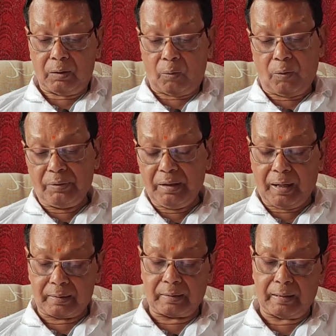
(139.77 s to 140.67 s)
On the
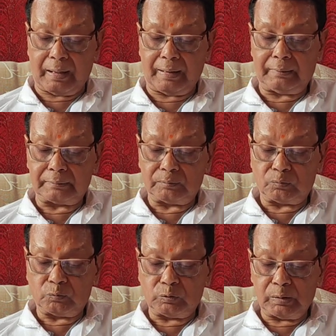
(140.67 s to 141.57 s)
other hand,
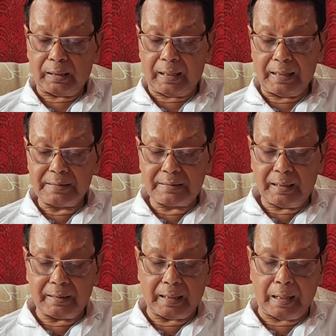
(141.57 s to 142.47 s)
as
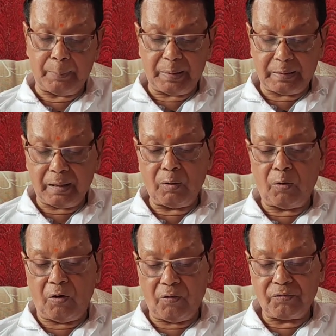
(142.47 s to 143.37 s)
the diameter
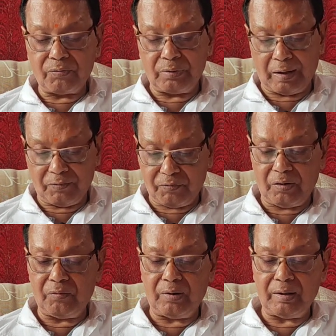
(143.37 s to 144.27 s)
of nerve
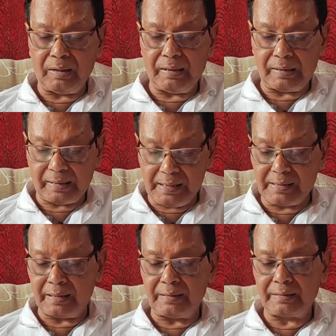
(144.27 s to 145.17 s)
fiber
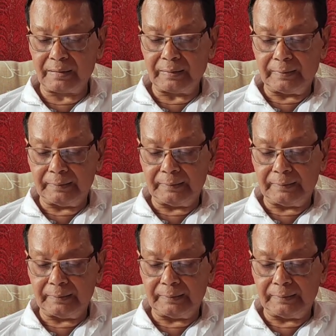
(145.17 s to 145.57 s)
increases,